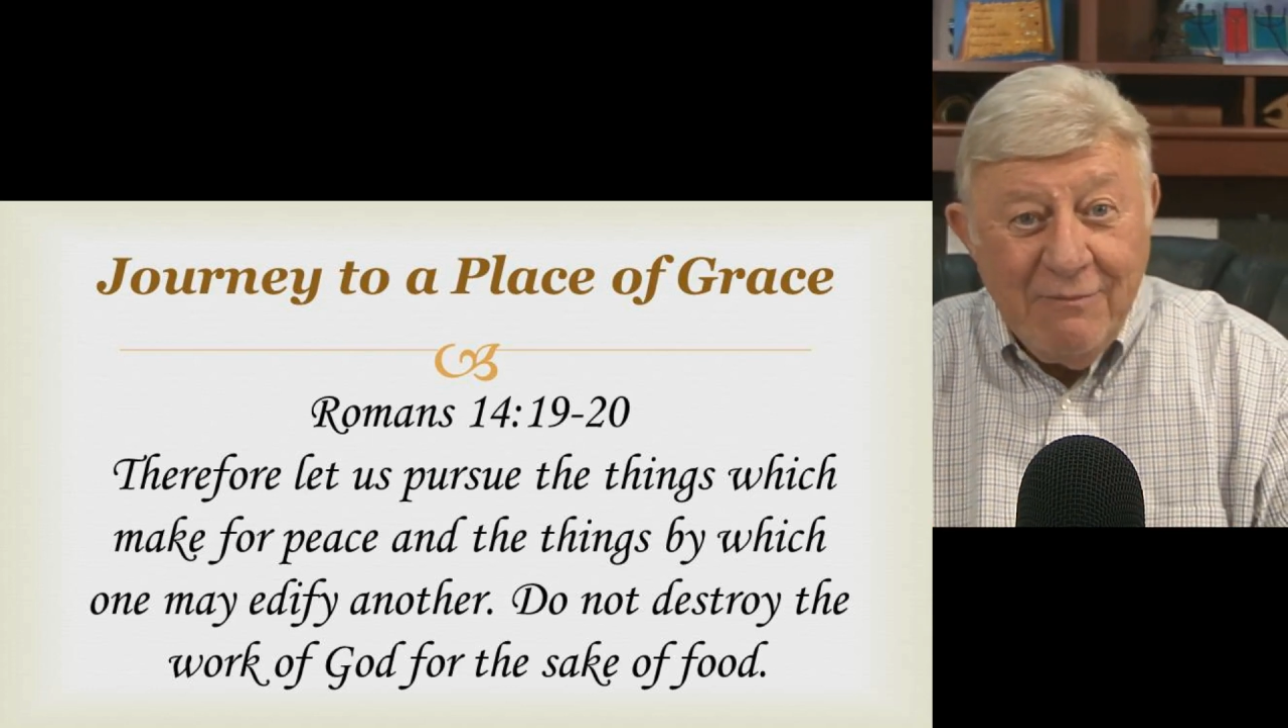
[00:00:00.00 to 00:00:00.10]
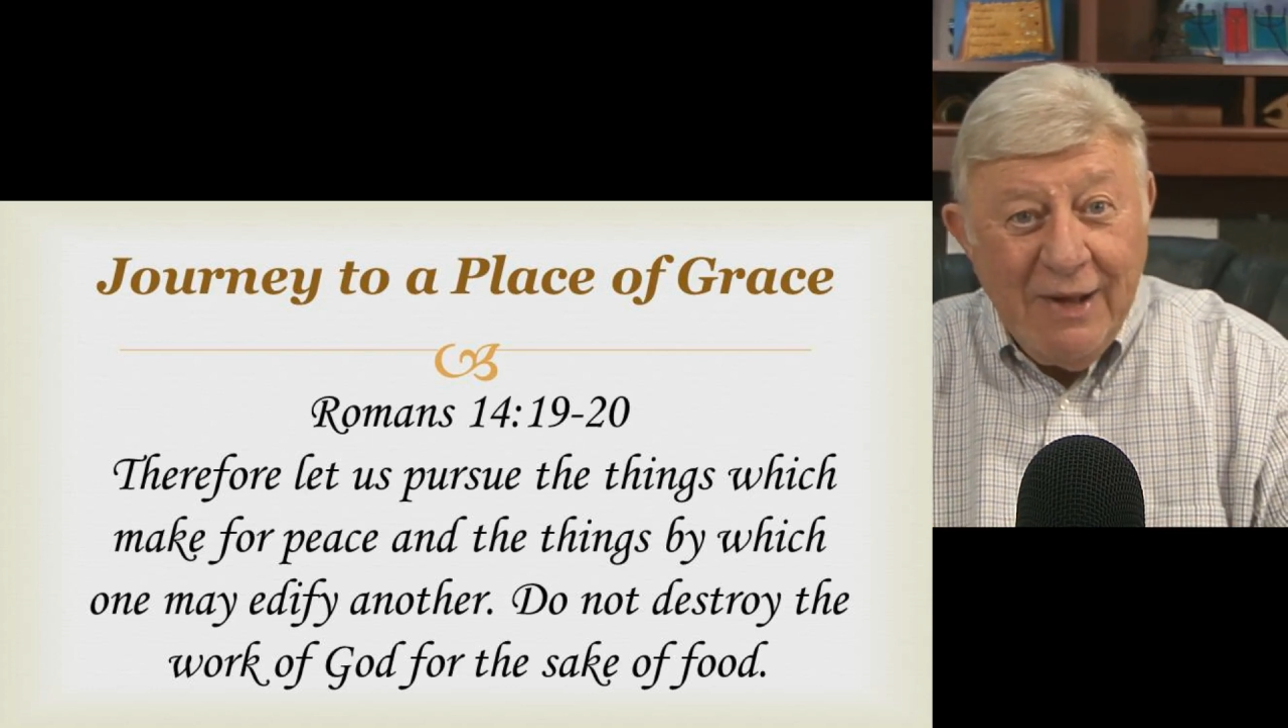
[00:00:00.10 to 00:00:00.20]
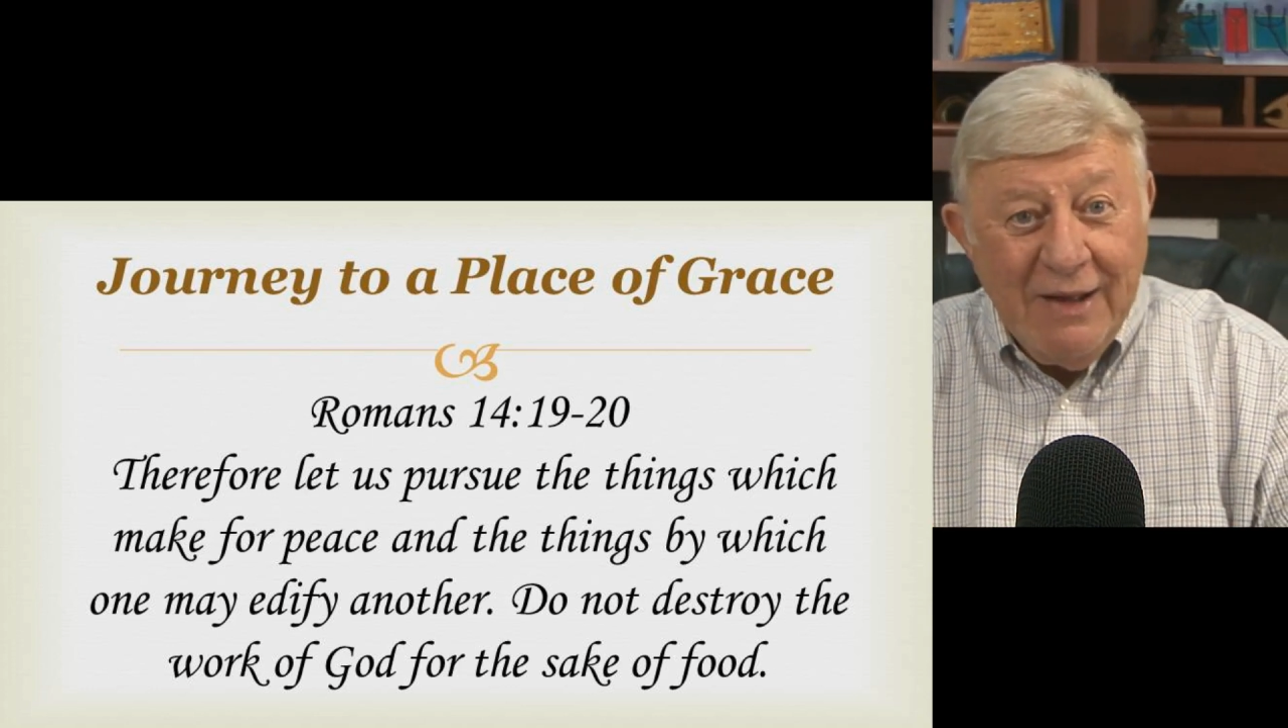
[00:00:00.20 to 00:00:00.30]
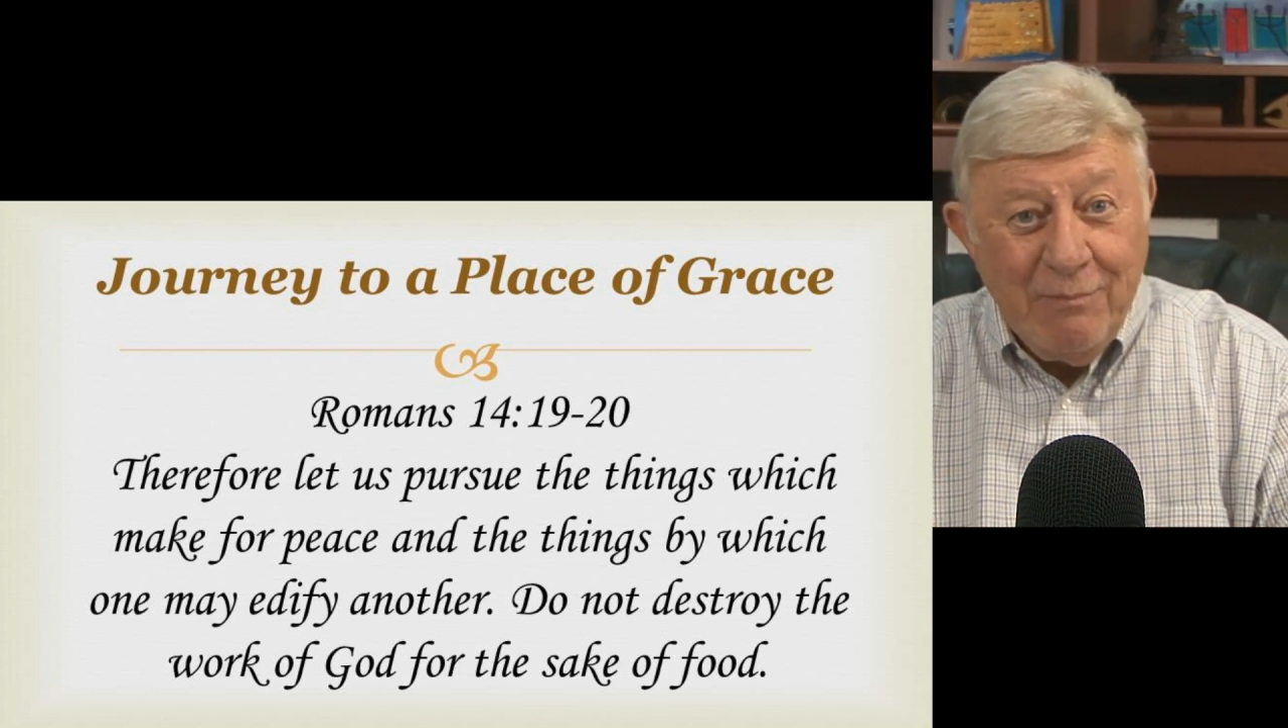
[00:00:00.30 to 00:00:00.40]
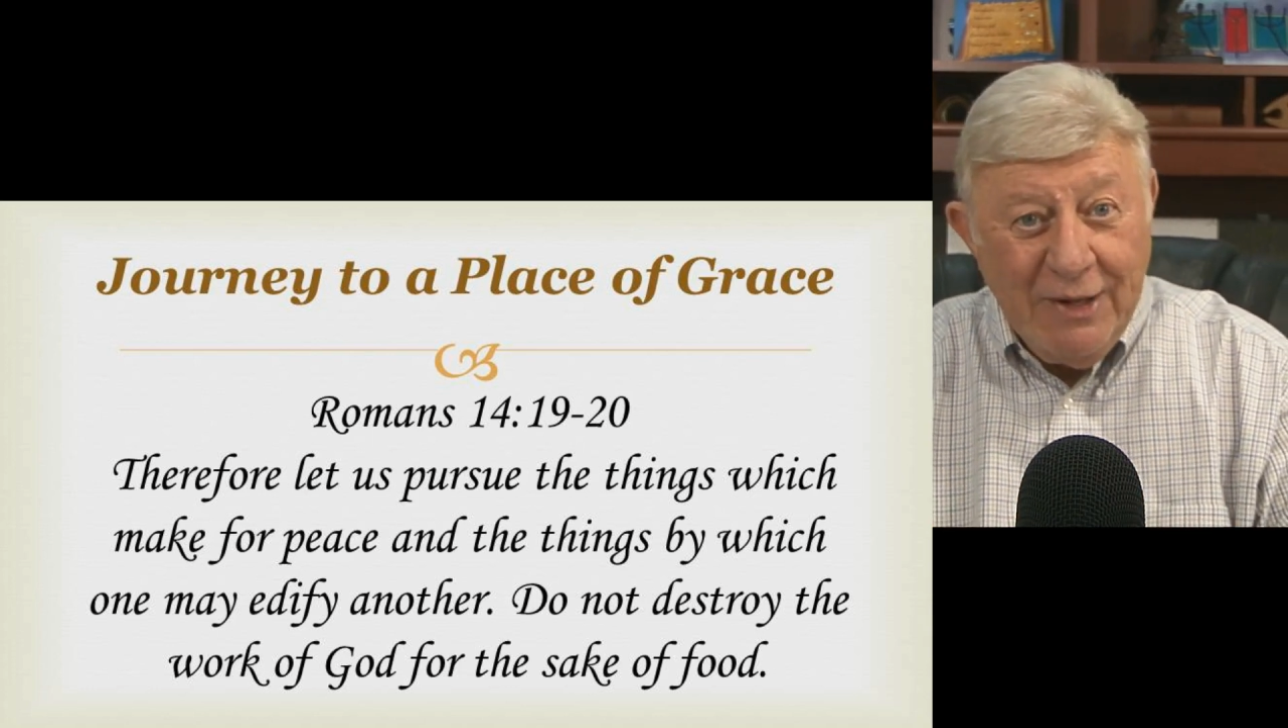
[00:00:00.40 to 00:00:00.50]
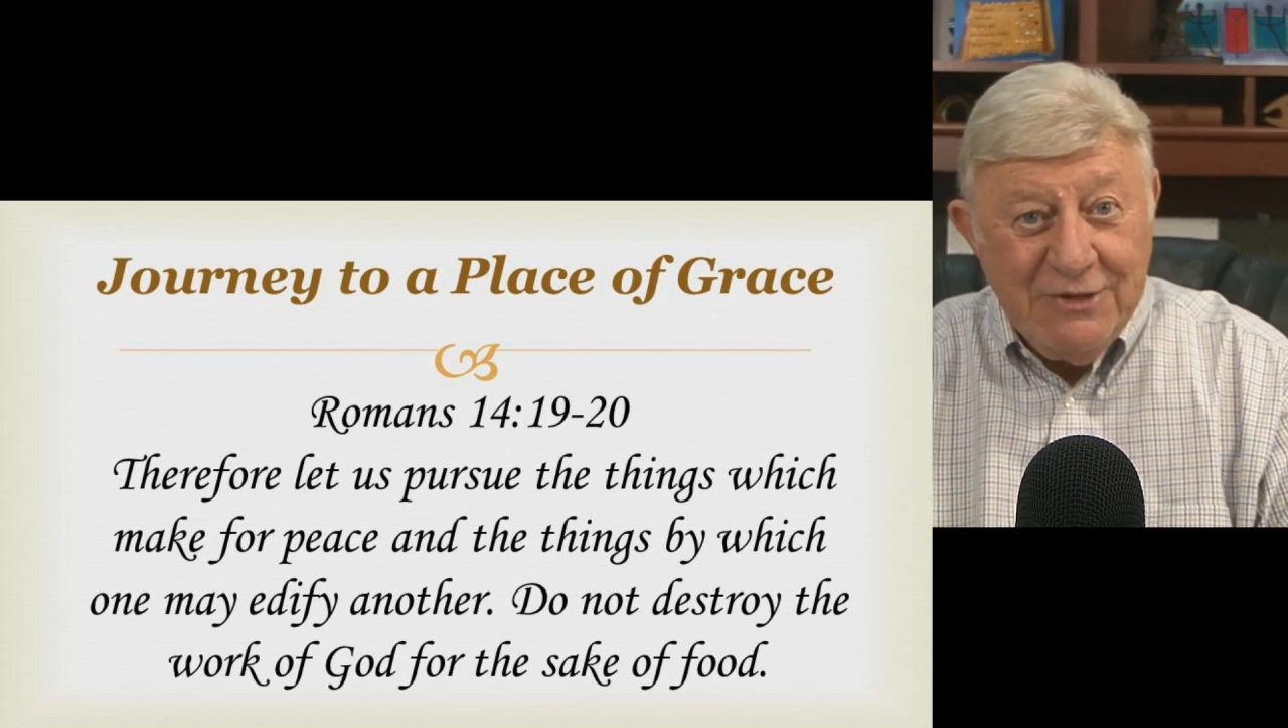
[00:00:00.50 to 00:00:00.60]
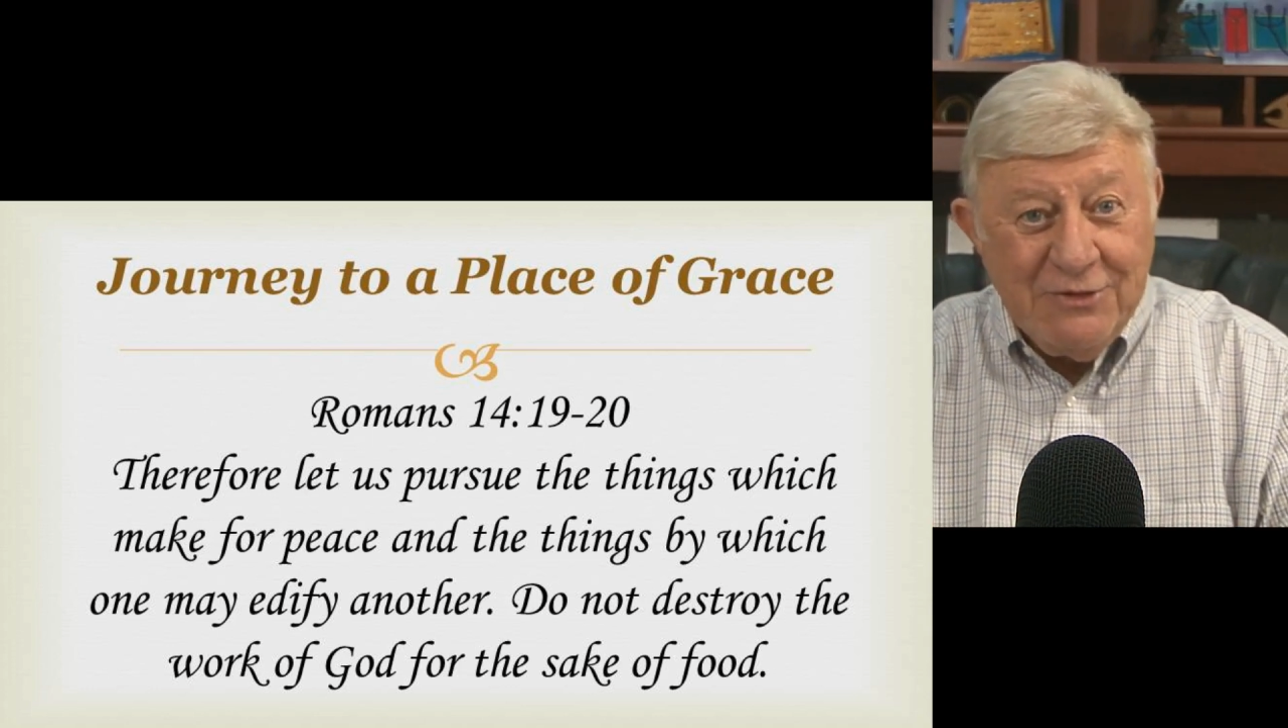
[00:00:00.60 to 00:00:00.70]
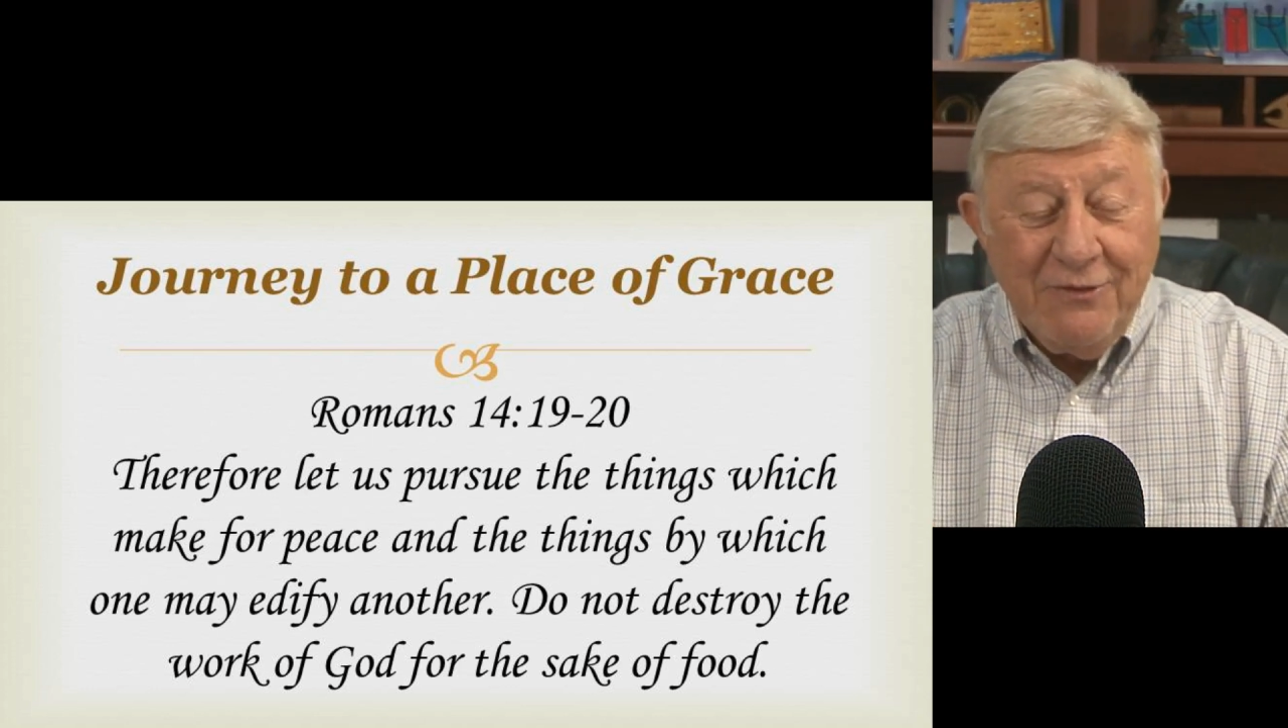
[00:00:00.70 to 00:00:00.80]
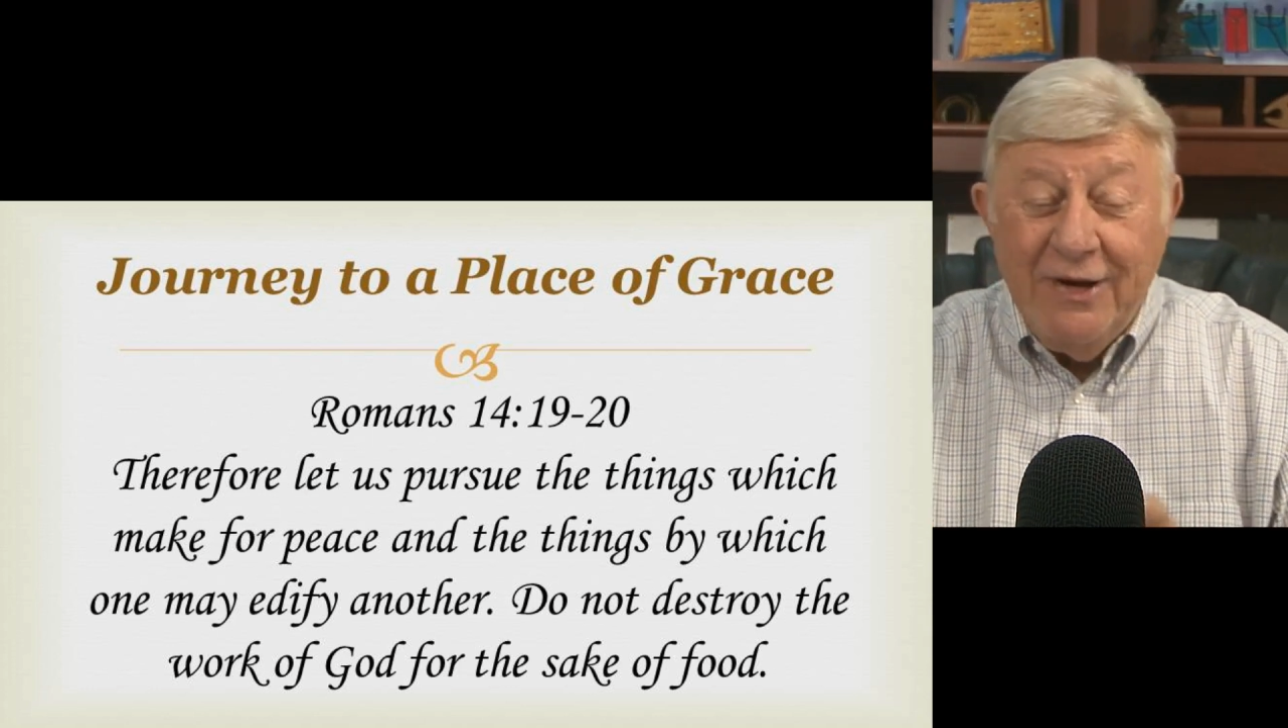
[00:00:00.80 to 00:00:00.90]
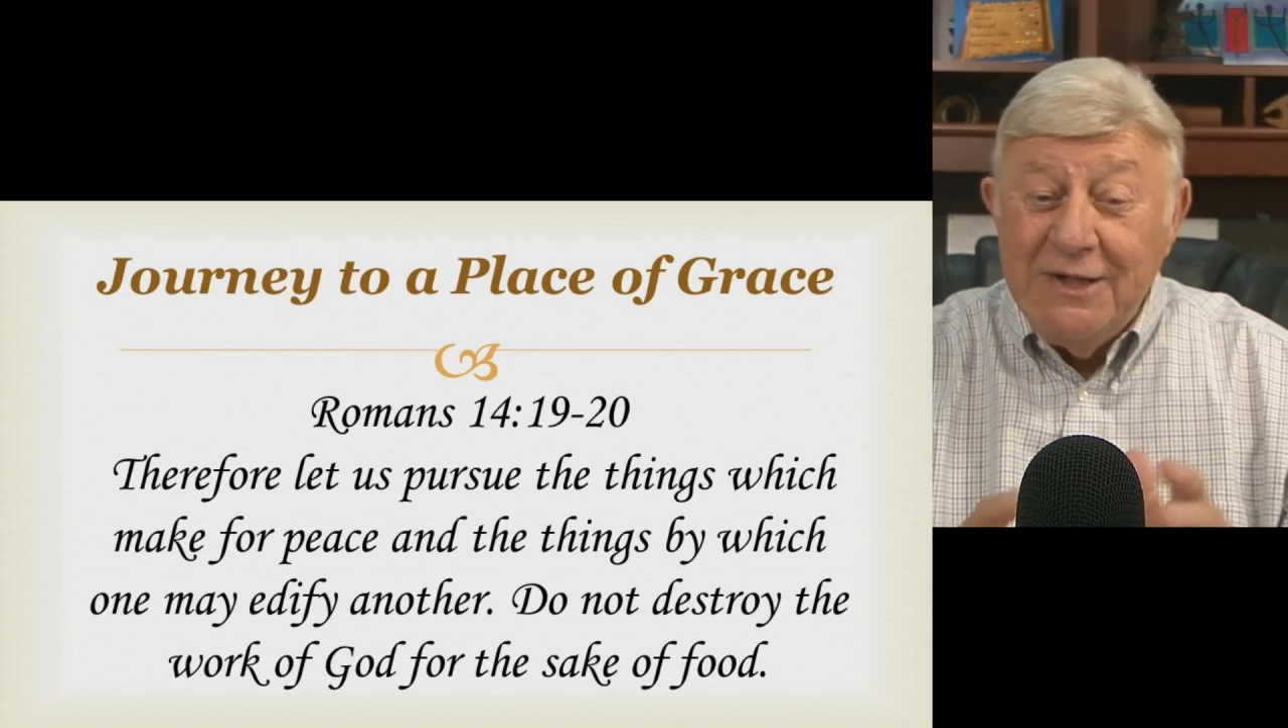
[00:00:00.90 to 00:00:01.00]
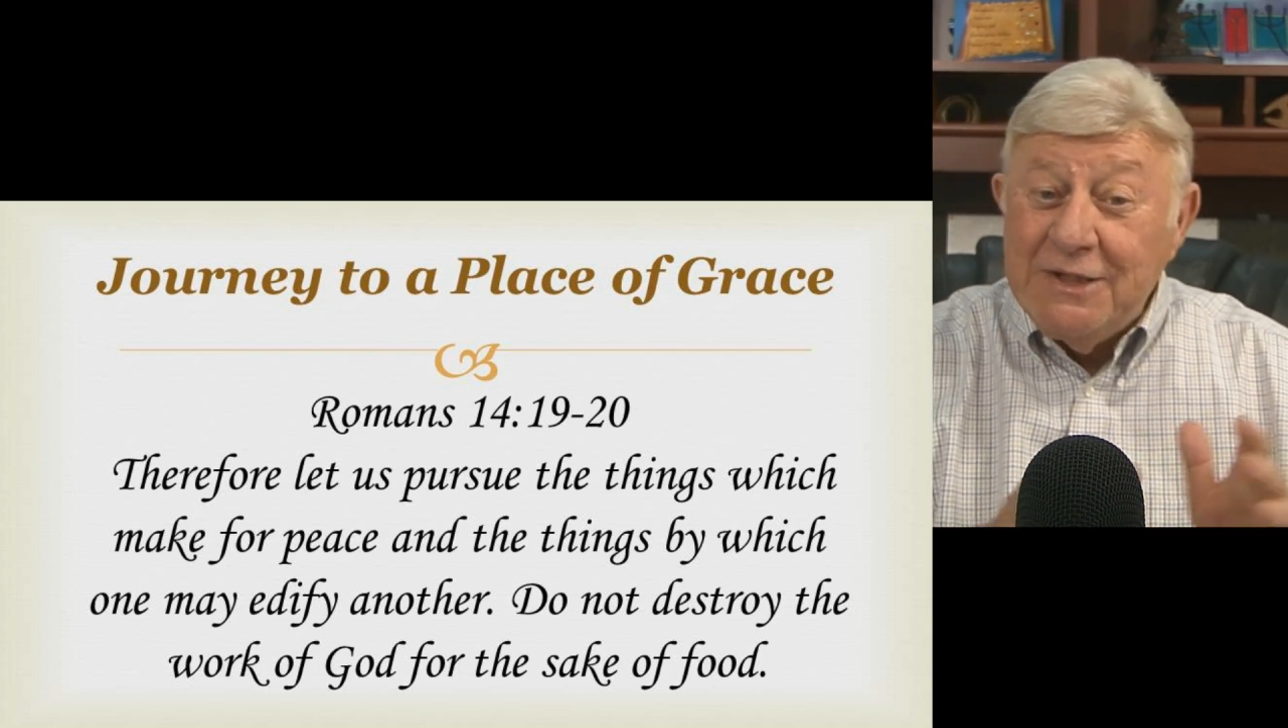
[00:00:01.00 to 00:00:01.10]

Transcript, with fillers: my place of grace.